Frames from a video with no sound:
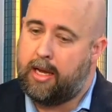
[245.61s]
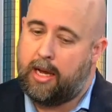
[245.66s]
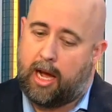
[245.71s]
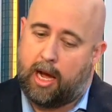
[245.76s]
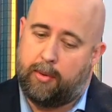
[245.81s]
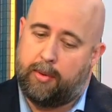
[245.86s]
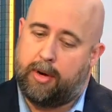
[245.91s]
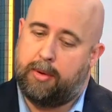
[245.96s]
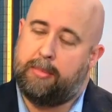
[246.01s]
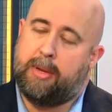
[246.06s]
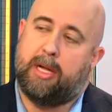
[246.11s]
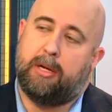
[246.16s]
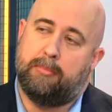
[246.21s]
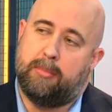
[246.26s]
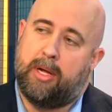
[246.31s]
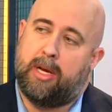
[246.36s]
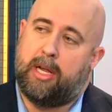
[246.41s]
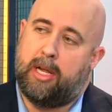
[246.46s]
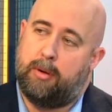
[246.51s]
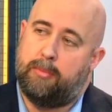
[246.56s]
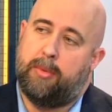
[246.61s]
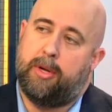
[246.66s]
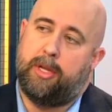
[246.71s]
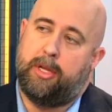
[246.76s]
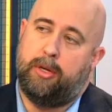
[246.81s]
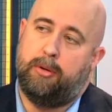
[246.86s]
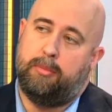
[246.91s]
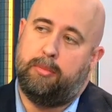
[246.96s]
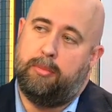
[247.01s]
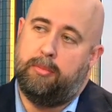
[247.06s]
I want to make money on what
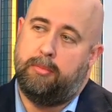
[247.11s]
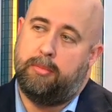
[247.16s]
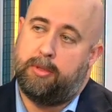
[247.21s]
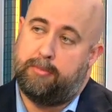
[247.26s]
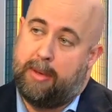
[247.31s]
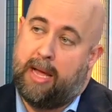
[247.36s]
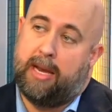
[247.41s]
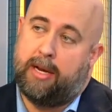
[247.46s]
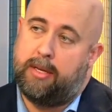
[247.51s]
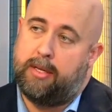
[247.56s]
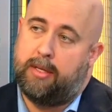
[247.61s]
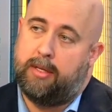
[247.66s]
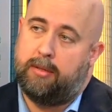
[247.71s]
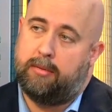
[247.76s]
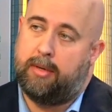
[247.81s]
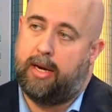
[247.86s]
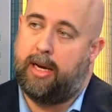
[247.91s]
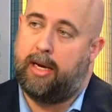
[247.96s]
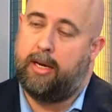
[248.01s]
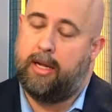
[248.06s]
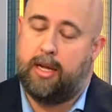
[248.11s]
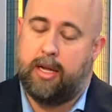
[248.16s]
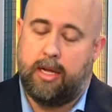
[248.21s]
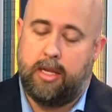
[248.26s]
you spent, right?